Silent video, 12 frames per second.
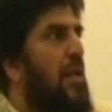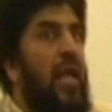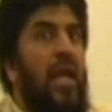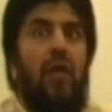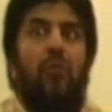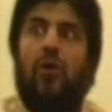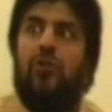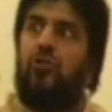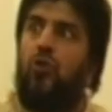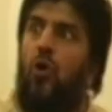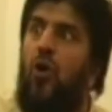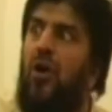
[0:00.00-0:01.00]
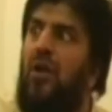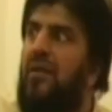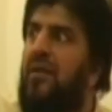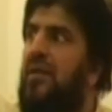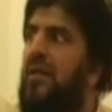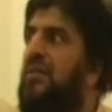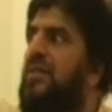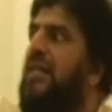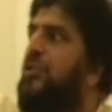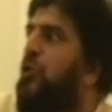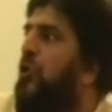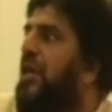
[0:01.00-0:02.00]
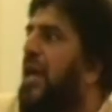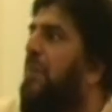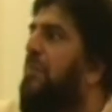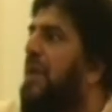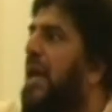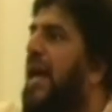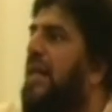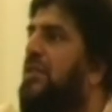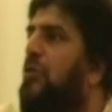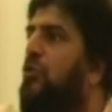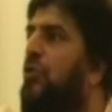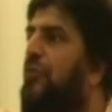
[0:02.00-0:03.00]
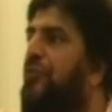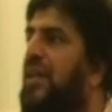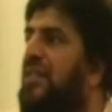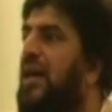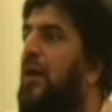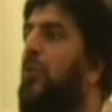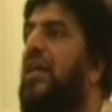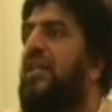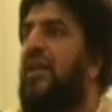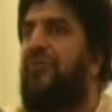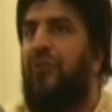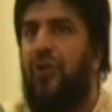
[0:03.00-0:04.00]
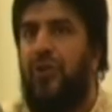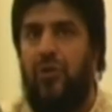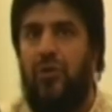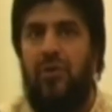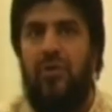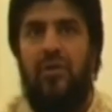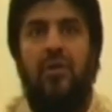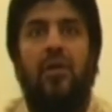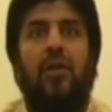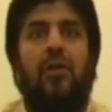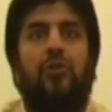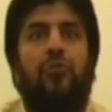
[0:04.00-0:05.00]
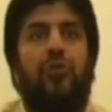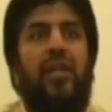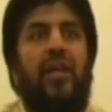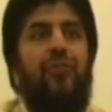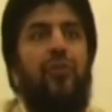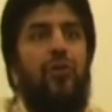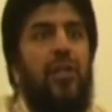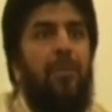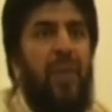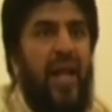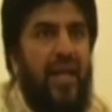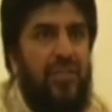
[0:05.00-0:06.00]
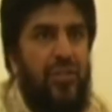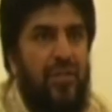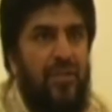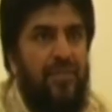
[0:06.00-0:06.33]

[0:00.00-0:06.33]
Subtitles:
He was told that you come and the Kufis are waiting for you to give you the pledge.